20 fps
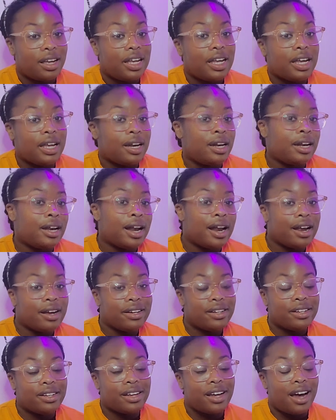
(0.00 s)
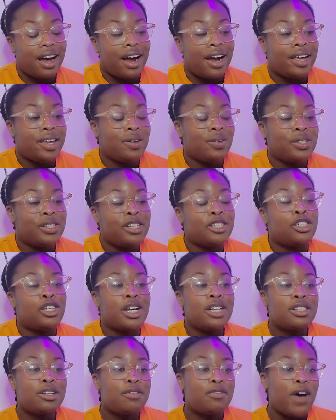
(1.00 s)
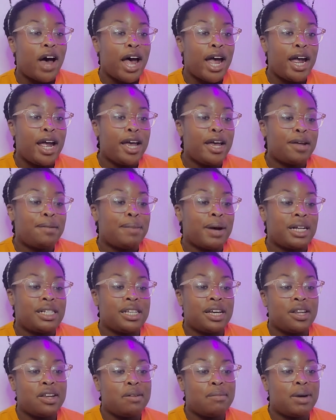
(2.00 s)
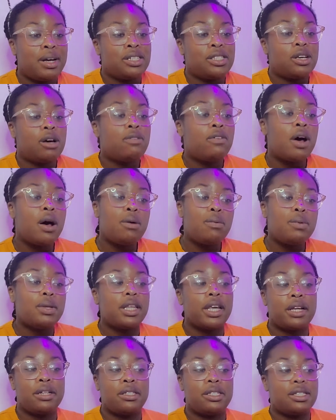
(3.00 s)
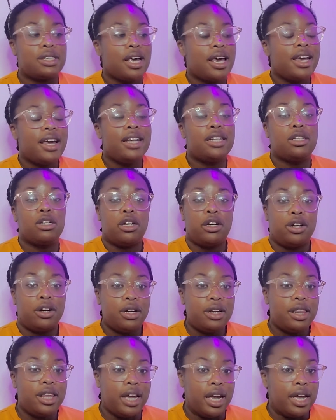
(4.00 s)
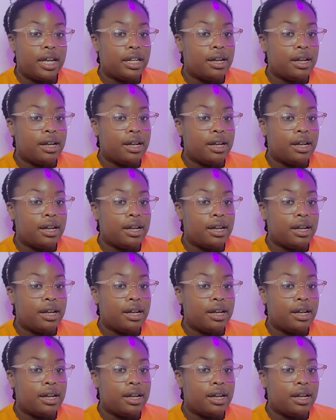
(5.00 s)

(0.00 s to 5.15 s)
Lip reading: And I used to justify it by telling myself, oh, it's a good thing.